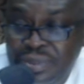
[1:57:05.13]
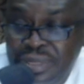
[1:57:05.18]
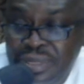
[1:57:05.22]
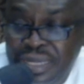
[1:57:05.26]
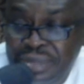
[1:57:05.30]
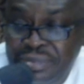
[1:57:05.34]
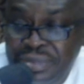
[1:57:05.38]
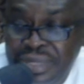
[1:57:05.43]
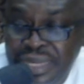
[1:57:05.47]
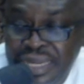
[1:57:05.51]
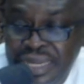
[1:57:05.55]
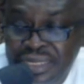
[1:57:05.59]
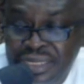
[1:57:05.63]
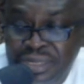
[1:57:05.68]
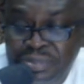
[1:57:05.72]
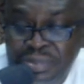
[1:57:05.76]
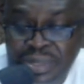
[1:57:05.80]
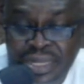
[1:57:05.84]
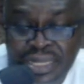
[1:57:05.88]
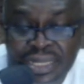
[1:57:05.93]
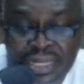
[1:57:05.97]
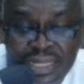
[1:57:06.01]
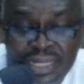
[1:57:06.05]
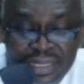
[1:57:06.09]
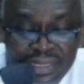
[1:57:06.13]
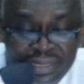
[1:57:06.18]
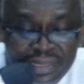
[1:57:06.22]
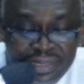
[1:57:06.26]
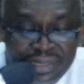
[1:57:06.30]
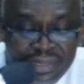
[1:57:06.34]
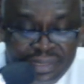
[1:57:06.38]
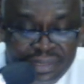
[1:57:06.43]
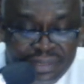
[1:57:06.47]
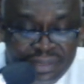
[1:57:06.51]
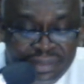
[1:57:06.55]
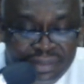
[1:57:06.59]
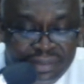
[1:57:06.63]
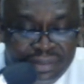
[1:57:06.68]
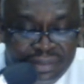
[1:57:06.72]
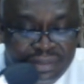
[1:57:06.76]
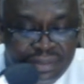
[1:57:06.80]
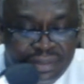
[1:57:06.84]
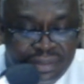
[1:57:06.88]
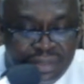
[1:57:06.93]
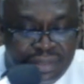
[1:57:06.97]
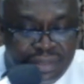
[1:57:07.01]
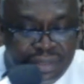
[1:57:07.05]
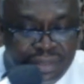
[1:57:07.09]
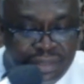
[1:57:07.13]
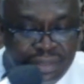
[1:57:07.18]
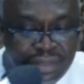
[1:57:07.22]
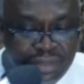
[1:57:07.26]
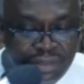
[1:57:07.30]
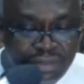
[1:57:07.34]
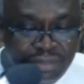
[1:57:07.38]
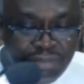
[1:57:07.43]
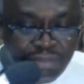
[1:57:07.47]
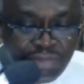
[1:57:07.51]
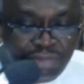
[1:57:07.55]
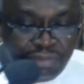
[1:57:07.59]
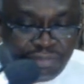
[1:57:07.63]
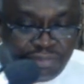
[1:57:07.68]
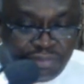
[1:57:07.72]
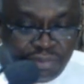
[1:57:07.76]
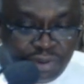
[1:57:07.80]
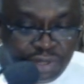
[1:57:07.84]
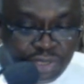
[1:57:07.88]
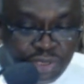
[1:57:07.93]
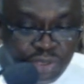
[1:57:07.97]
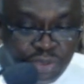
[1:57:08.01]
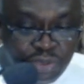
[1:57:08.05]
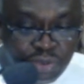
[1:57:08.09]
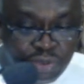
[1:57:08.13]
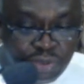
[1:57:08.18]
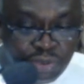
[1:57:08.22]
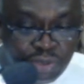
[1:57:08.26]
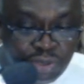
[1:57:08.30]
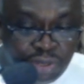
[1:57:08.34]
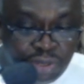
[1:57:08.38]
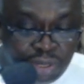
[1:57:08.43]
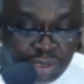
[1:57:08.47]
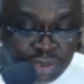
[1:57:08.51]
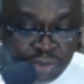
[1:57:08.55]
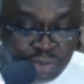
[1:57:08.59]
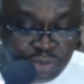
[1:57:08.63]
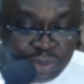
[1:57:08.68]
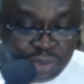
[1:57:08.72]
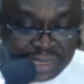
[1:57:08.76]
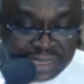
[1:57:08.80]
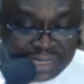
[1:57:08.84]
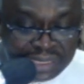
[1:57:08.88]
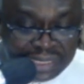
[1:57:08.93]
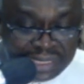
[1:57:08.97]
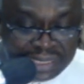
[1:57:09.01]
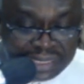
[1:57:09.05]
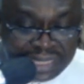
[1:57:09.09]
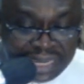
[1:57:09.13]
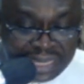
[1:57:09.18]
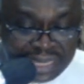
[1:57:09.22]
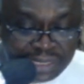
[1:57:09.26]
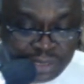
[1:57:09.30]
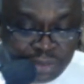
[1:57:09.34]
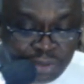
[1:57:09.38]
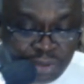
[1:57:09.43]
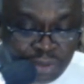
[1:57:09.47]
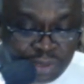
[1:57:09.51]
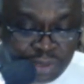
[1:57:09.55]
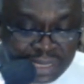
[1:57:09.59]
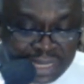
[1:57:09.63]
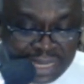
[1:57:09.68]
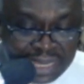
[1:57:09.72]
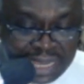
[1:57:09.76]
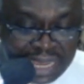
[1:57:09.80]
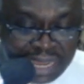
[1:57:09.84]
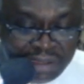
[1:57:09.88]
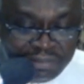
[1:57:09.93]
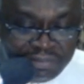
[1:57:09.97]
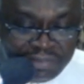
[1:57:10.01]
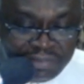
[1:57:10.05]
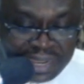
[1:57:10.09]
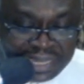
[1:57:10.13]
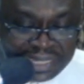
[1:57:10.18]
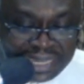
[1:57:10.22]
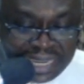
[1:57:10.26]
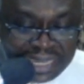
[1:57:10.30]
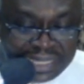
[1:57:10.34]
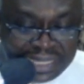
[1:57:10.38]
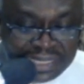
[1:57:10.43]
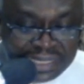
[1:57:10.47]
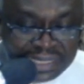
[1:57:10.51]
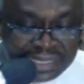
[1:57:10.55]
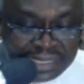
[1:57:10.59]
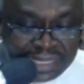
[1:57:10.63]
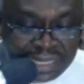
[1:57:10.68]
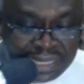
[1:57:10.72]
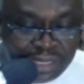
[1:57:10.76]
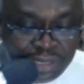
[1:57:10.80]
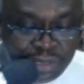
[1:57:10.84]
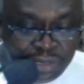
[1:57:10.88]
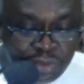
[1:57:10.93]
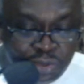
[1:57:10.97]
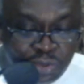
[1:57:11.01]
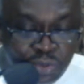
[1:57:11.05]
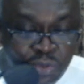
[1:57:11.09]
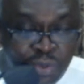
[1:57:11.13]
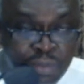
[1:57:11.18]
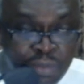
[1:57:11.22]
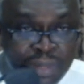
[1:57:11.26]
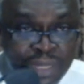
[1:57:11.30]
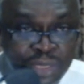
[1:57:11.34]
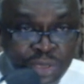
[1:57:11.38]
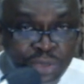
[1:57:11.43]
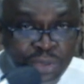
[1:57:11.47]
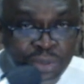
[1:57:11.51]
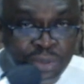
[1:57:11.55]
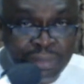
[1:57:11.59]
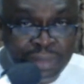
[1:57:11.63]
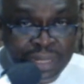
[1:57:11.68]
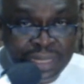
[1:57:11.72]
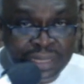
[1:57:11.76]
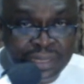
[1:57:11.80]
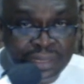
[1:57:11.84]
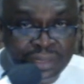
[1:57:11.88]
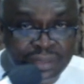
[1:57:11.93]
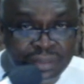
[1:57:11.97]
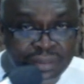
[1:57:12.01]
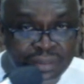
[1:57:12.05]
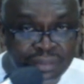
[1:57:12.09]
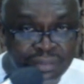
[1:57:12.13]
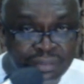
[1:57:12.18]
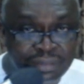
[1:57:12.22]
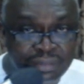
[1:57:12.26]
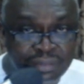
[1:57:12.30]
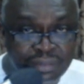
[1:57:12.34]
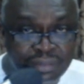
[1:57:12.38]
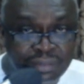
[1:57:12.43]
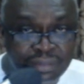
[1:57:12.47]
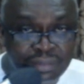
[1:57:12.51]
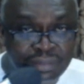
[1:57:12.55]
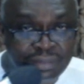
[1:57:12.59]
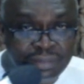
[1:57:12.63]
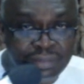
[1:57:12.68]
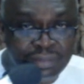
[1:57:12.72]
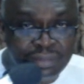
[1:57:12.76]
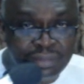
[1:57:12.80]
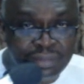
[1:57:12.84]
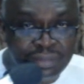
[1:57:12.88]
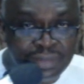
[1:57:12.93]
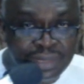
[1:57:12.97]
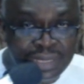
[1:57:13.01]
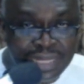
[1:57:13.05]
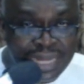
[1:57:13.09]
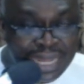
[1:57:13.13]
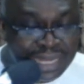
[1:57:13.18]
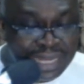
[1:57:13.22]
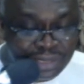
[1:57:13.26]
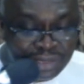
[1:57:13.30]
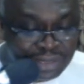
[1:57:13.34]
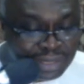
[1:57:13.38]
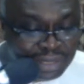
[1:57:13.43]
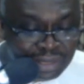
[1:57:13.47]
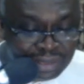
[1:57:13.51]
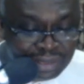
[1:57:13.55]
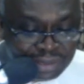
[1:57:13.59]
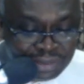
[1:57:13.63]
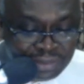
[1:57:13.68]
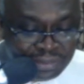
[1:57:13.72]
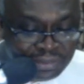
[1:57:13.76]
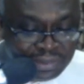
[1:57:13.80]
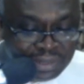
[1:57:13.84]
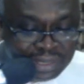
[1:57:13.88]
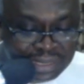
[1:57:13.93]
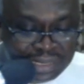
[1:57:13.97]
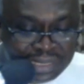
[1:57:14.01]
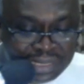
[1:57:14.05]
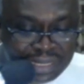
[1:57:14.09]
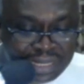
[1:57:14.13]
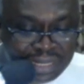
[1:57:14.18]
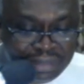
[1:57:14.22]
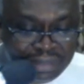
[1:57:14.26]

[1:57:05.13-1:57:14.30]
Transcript: let me explain this before you run with it and say, okay, I finally say you women should marry. That's not what.